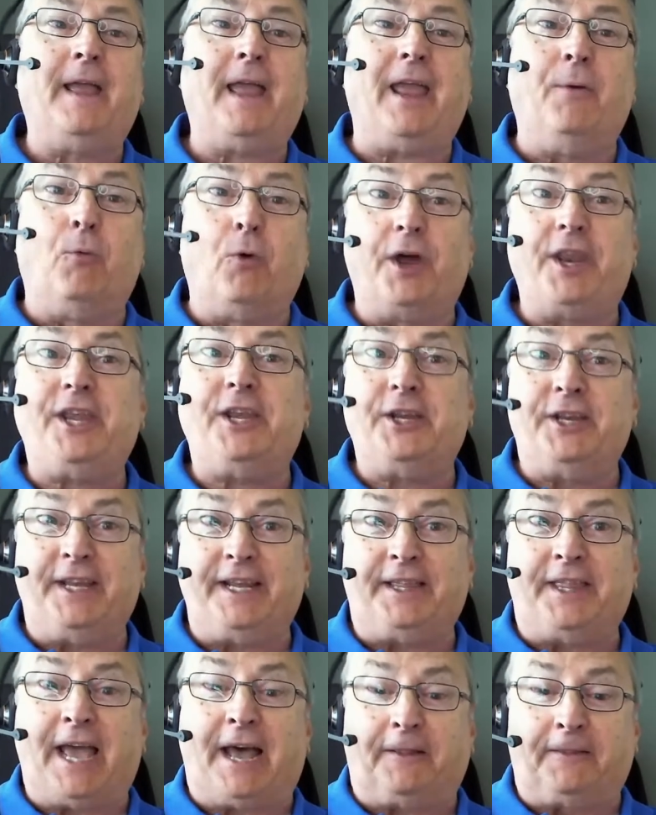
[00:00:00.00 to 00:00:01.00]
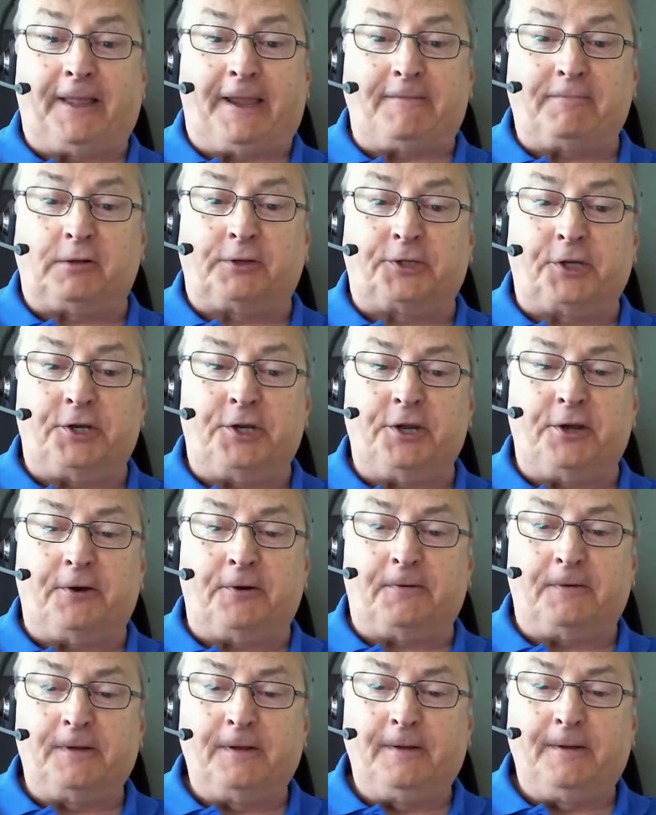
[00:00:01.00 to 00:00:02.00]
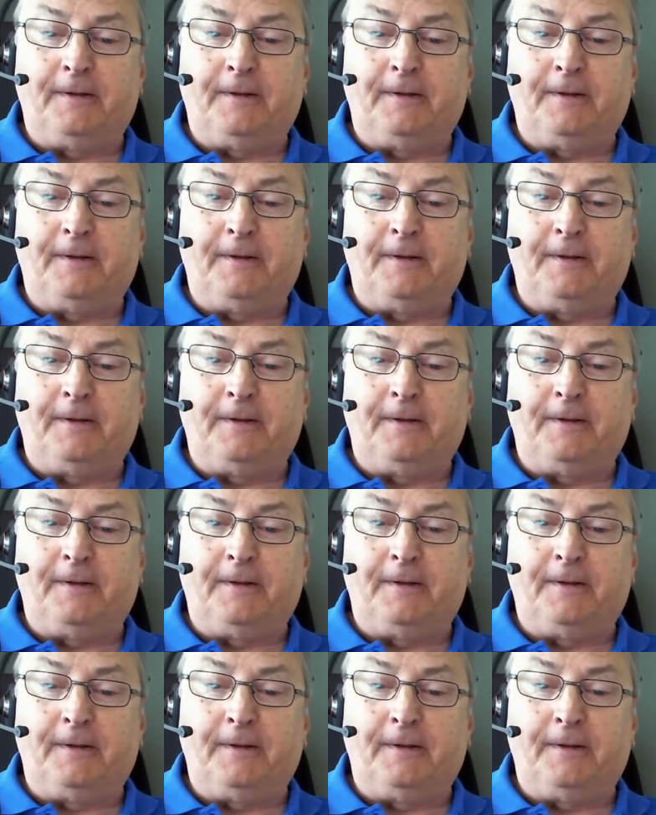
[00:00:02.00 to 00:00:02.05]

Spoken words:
and what do you need that label to do.